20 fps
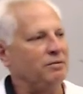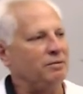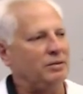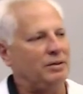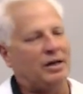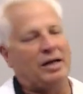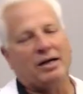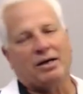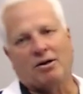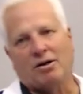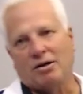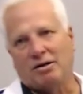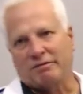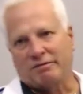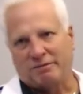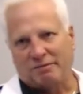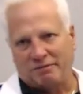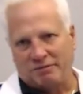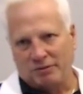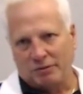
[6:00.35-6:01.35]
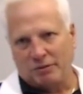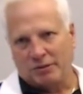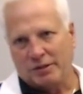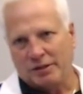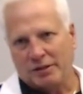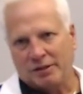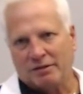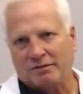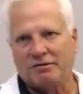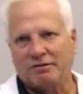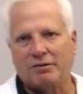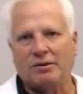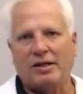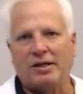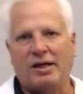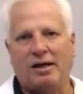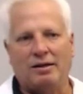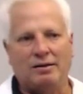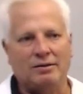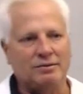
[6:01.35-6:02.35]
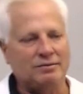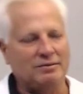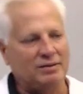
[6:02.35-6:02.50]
I call it from fuel in to fuel out.